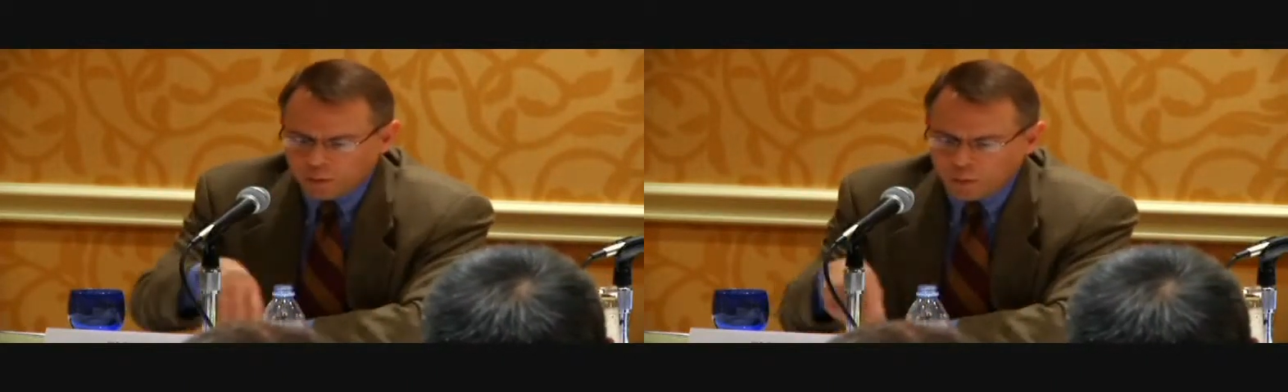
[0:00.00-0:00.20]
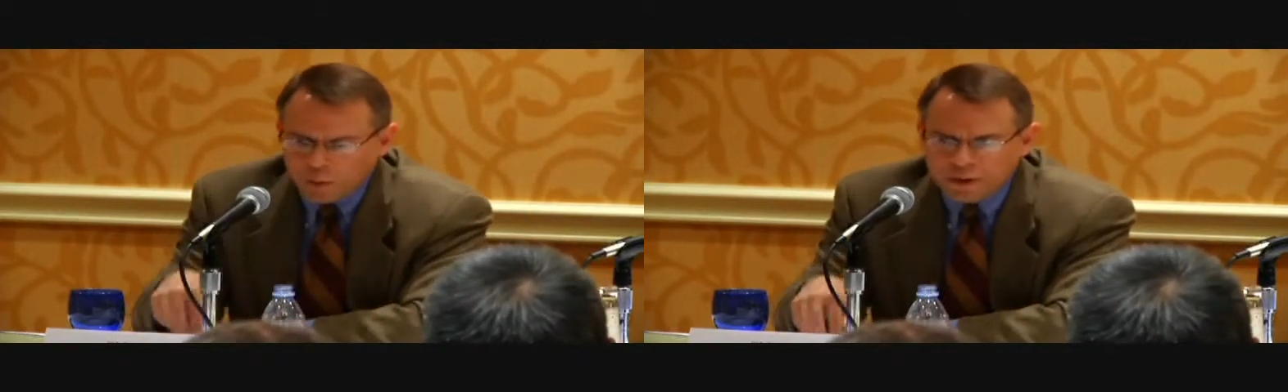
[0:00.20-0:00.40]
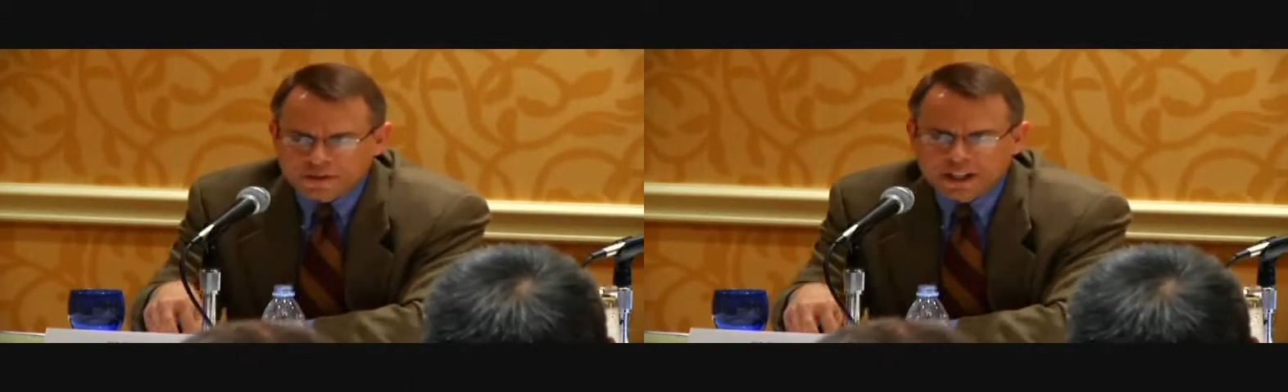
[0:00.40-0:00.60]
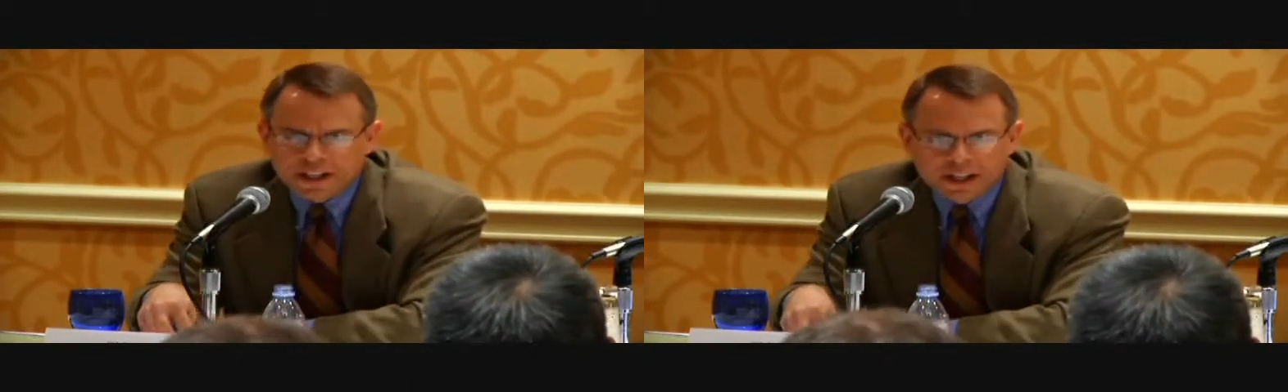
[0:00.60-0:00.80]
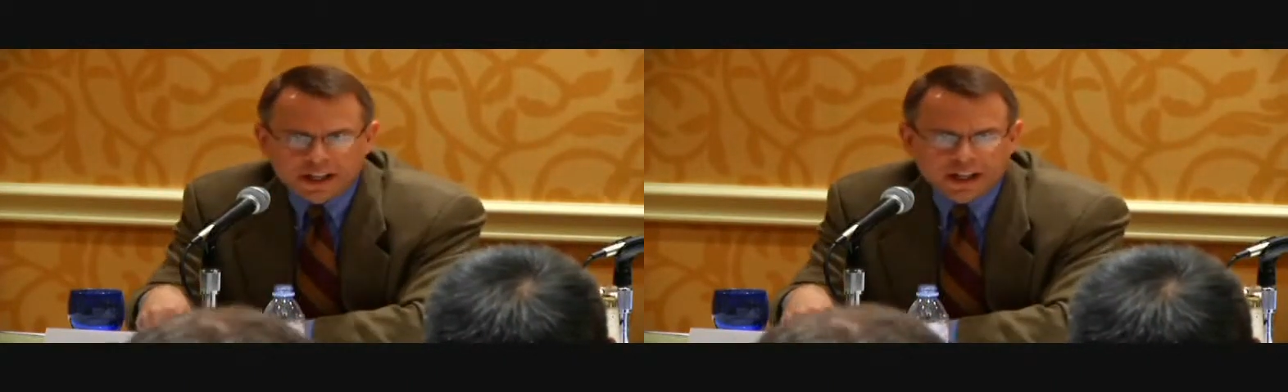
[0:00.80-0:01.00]
What we've
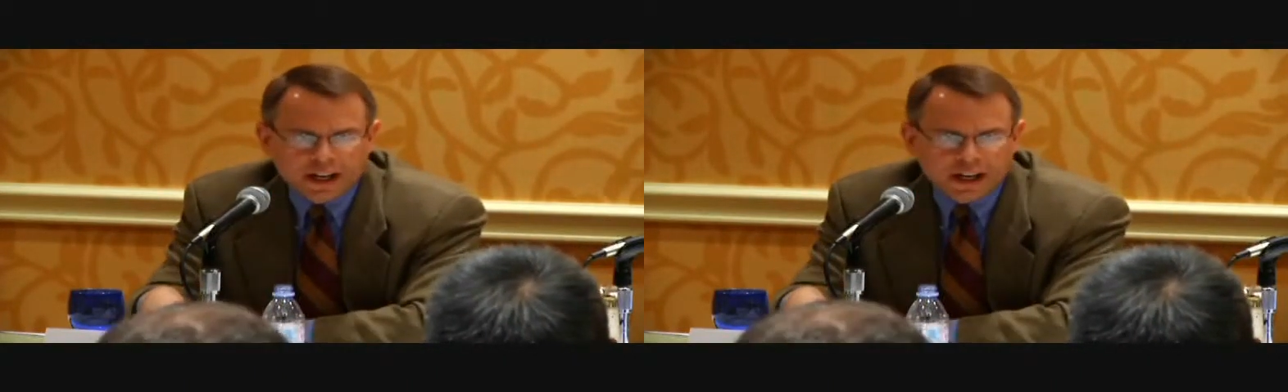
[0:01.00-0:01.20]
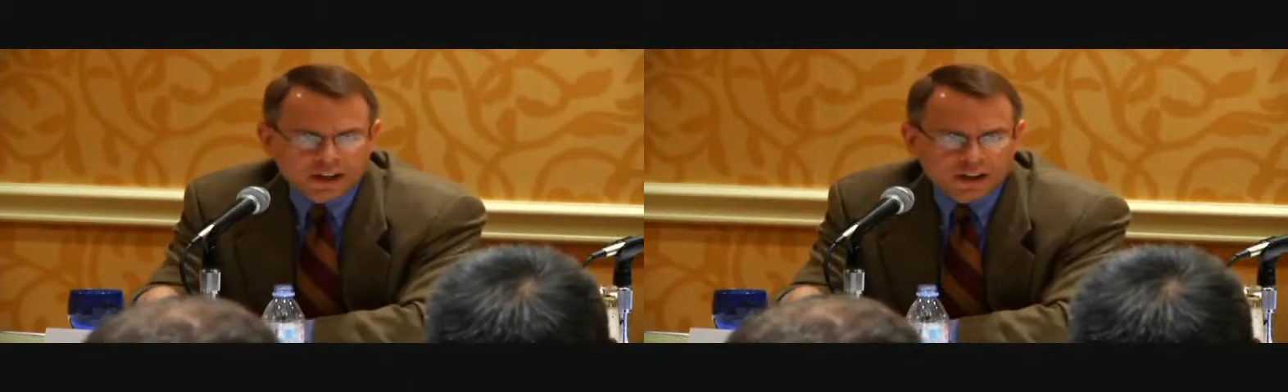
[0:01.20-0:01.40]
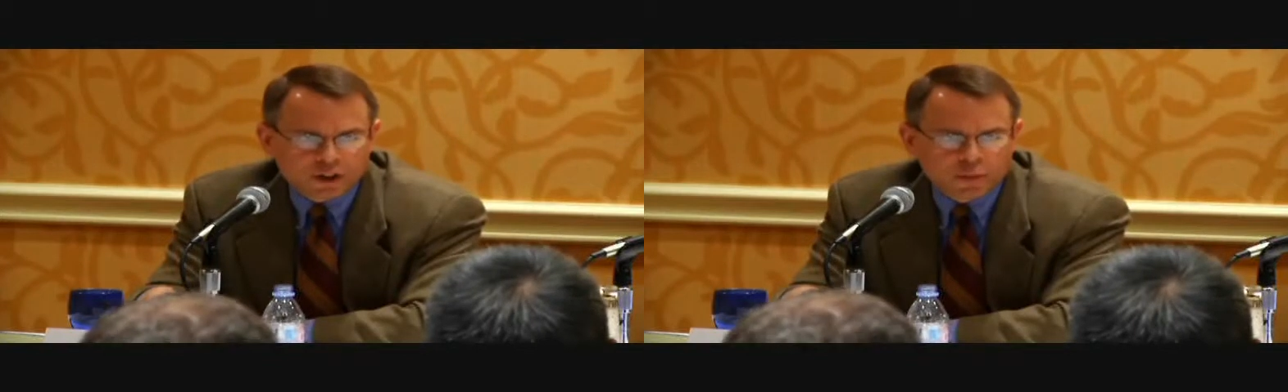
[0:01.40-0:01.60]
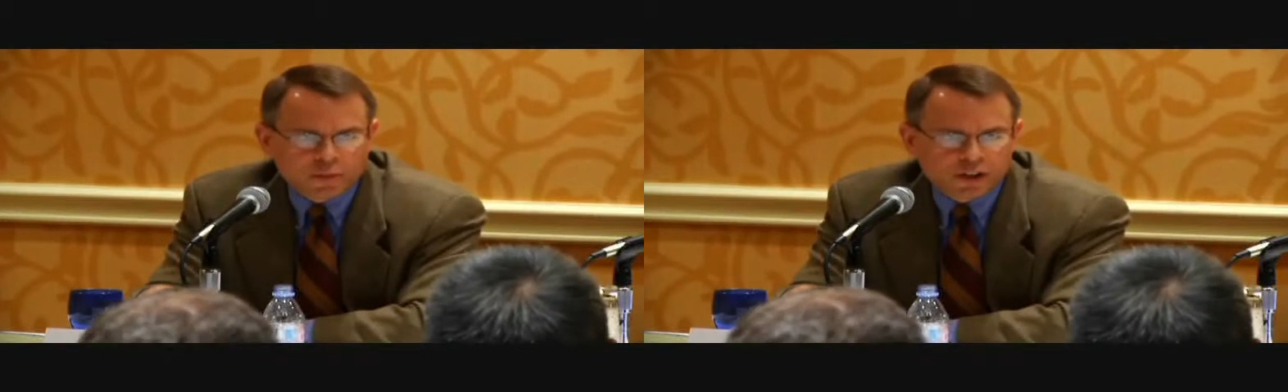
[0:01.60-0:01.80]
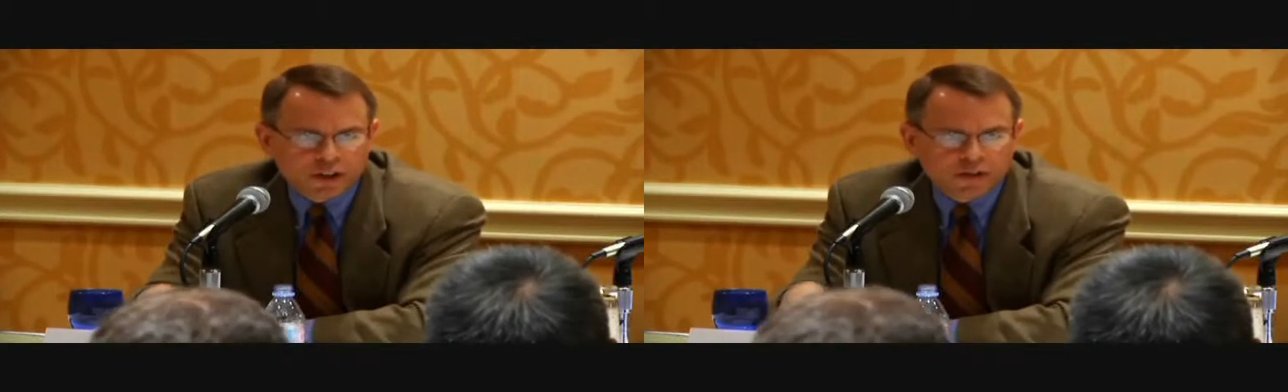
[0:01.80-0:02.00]
seen in
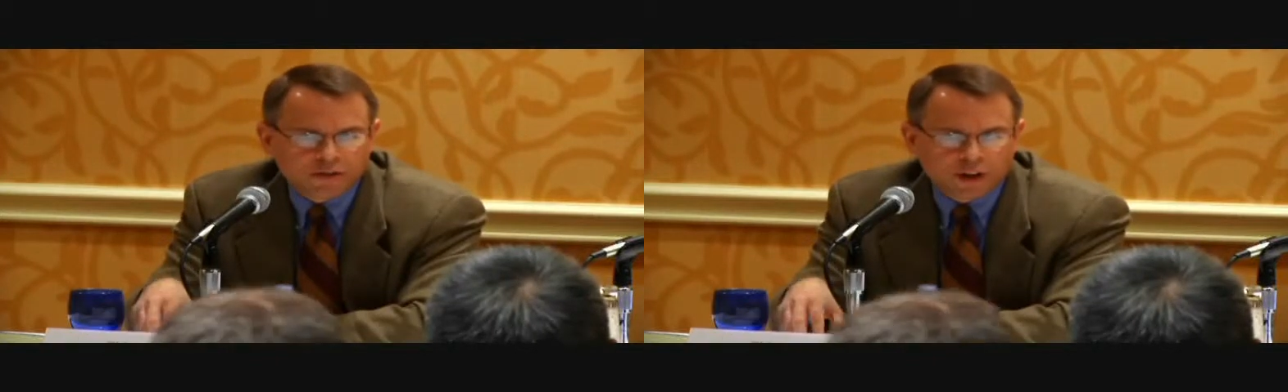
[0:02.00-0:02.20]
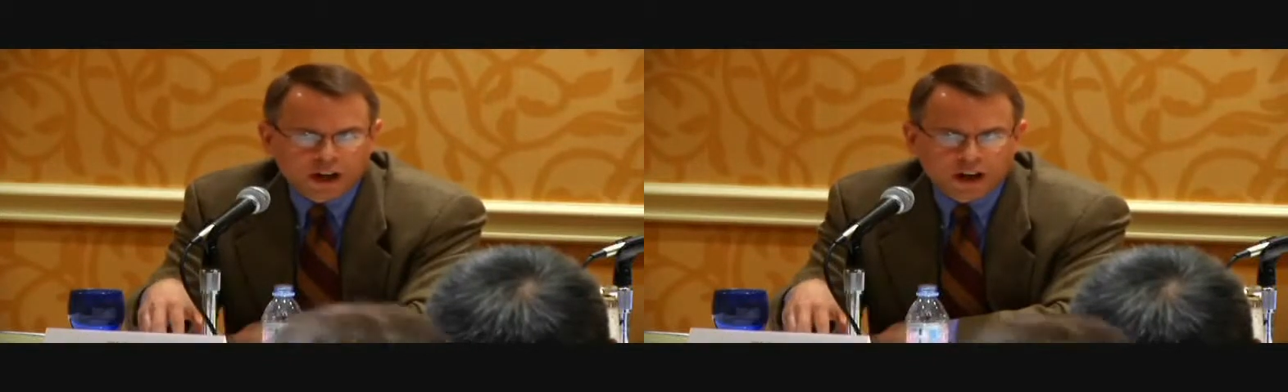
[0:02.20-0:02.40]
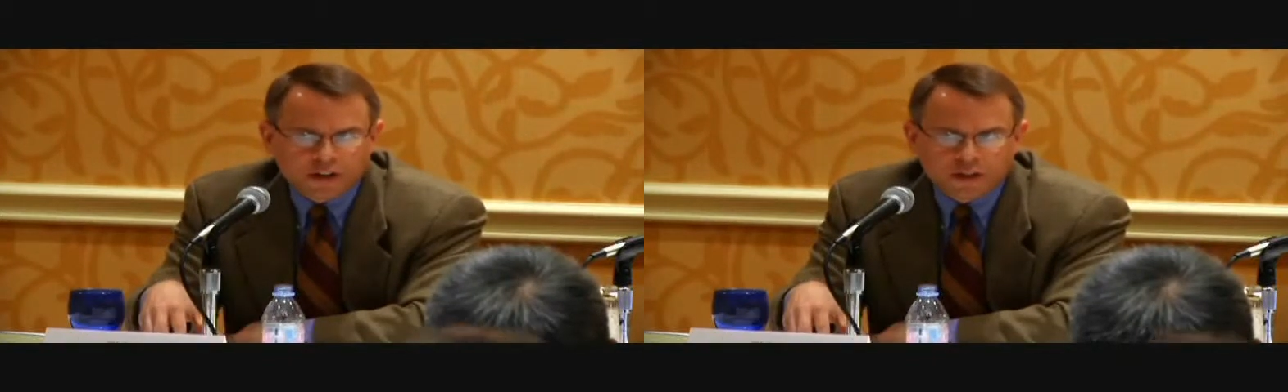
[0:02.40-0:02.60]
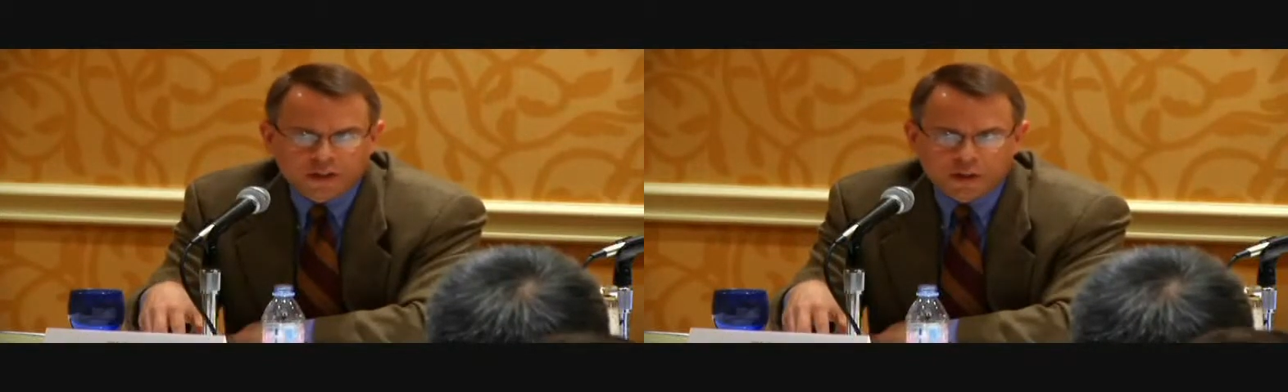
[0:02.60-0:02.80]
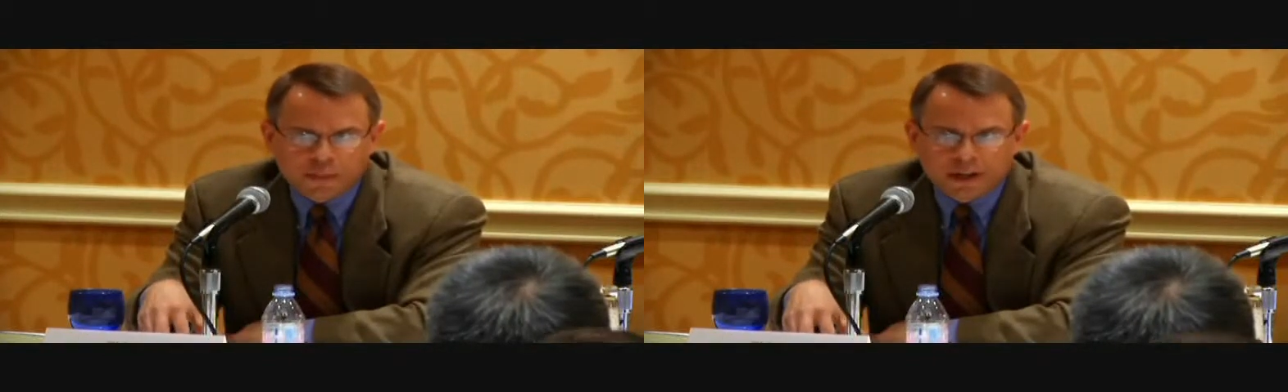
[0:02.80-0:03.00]
terms of
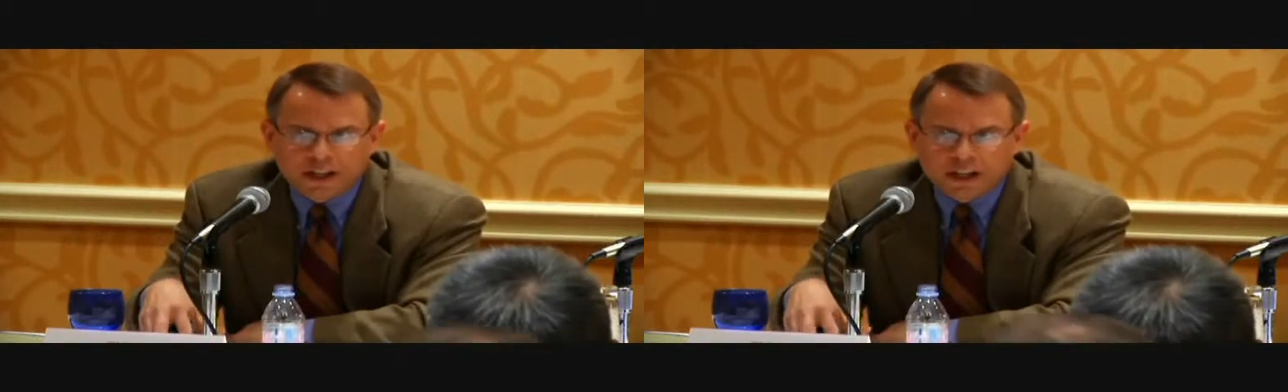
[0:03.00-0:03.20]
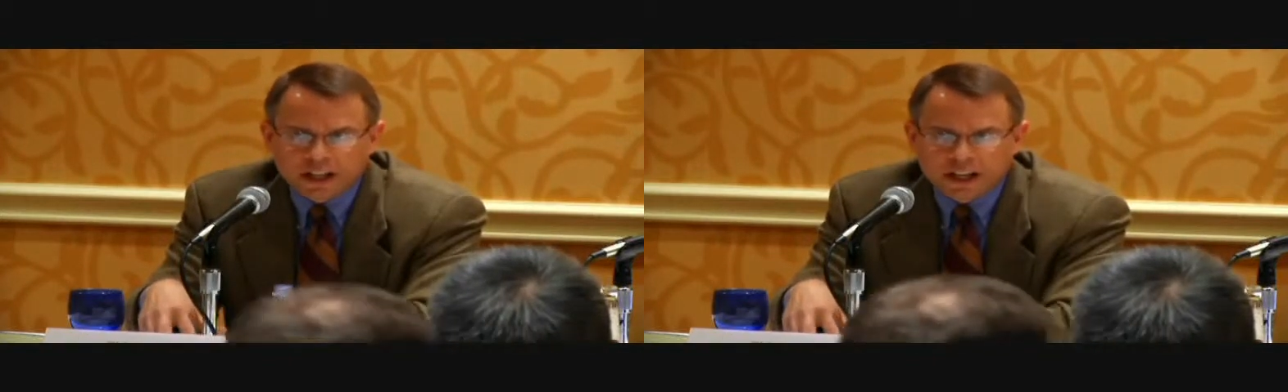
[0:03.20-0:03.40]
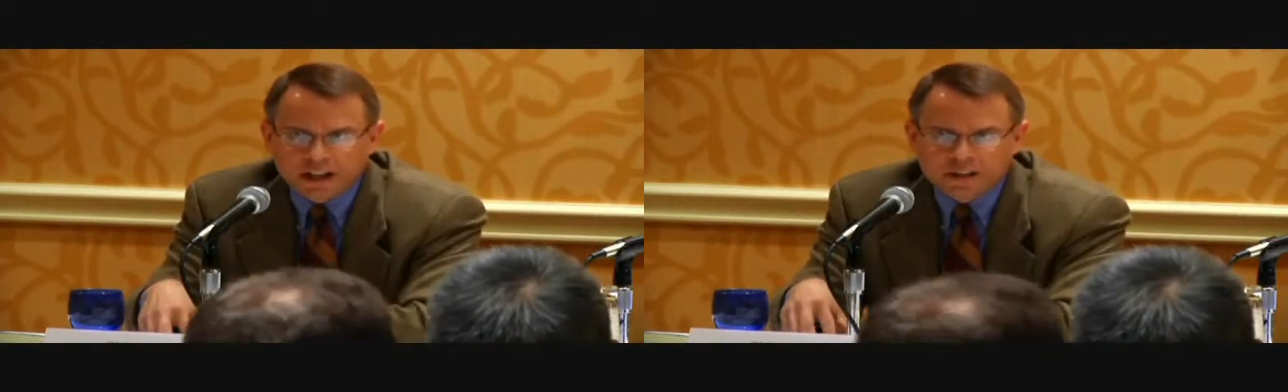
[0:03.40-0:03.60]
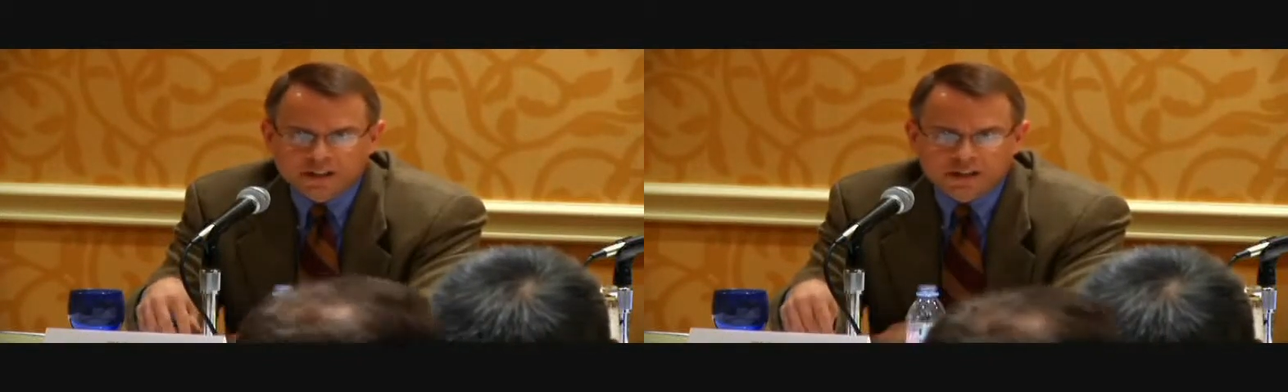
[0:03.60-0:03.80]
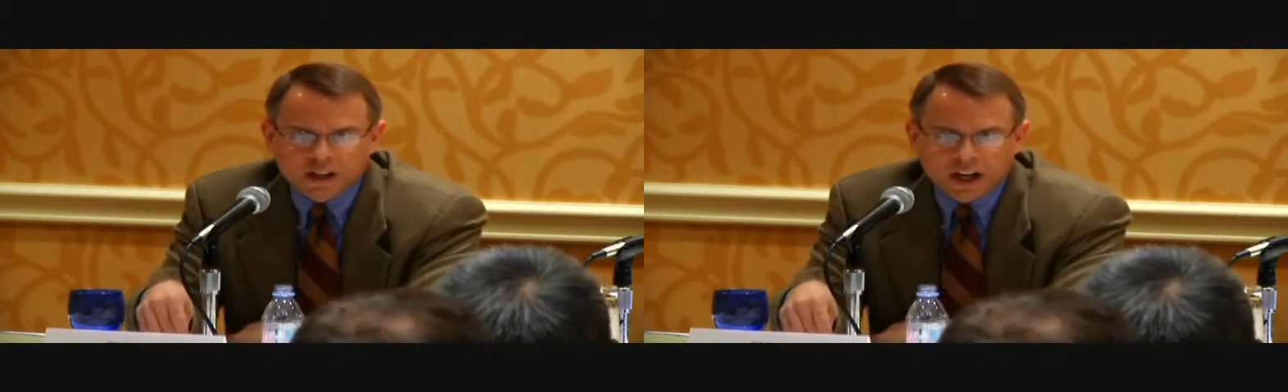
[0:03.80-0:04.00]
the
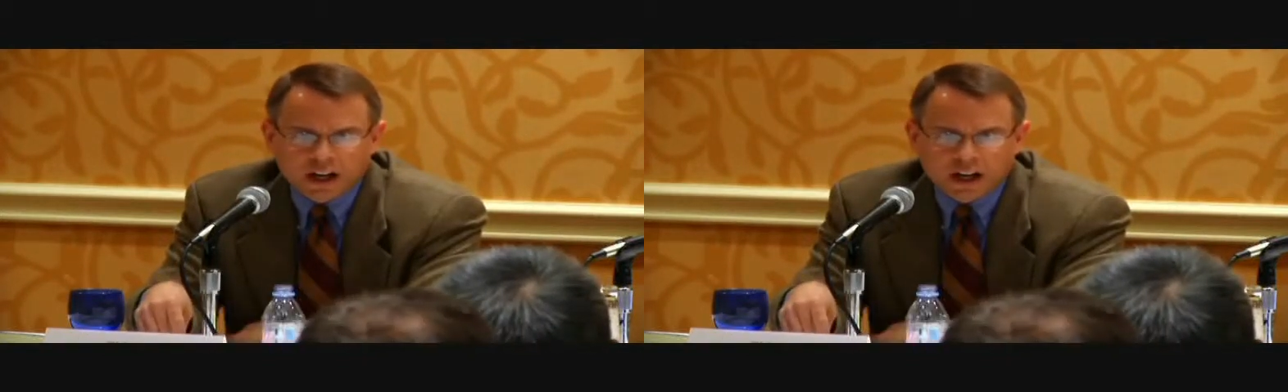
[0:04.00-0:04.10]
PLA's